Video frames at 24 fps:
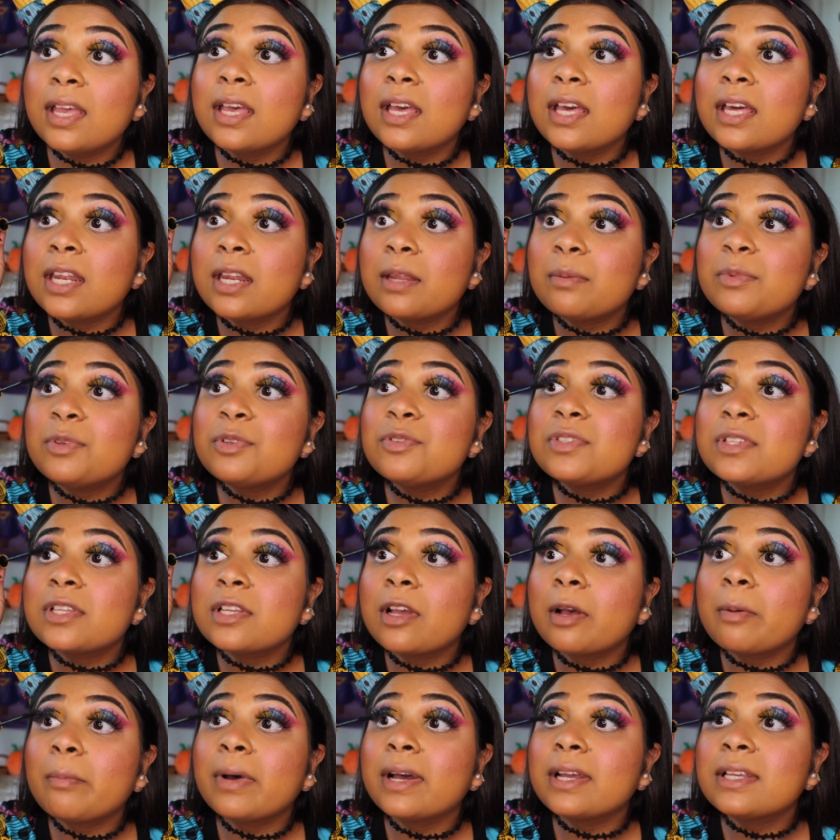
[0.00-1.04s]
And I'm using
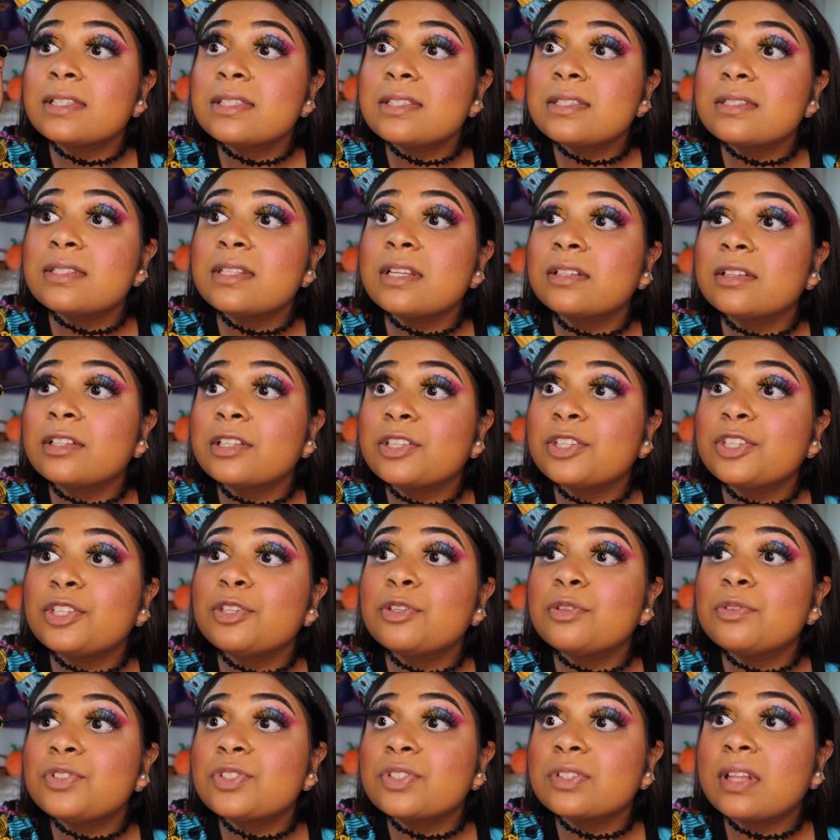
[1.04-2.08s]
my Stila
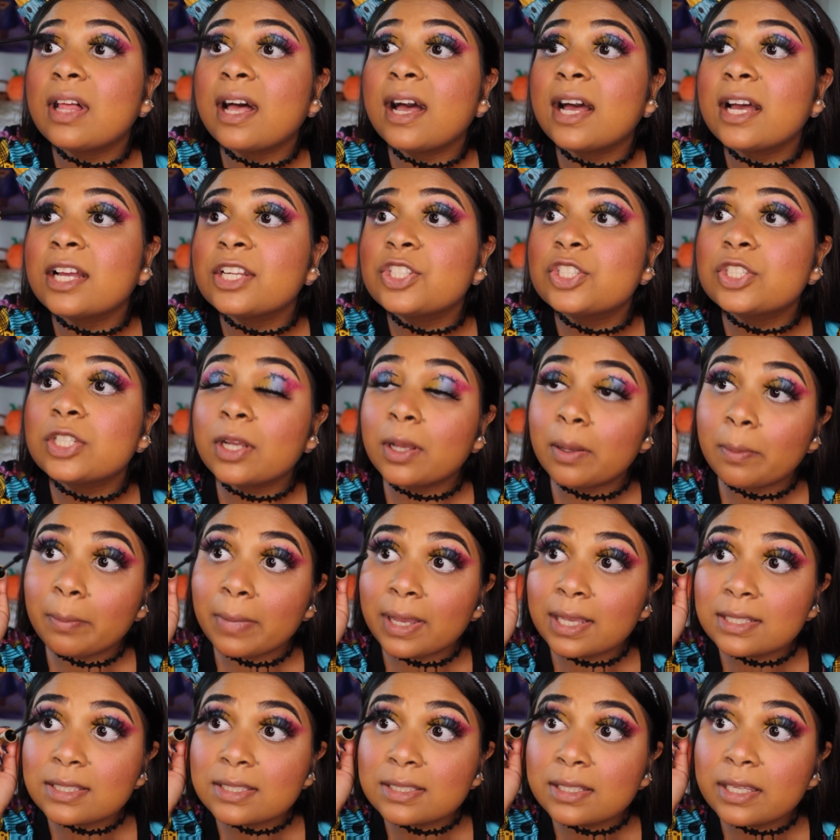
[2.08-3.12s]
Huge Lash
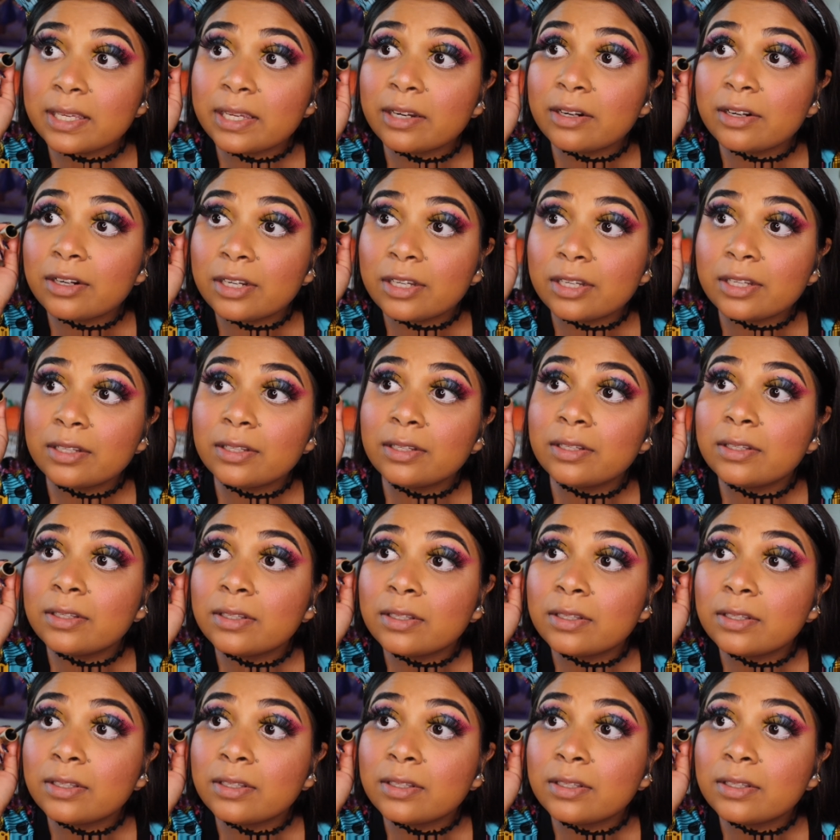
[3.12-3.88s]
Mascara.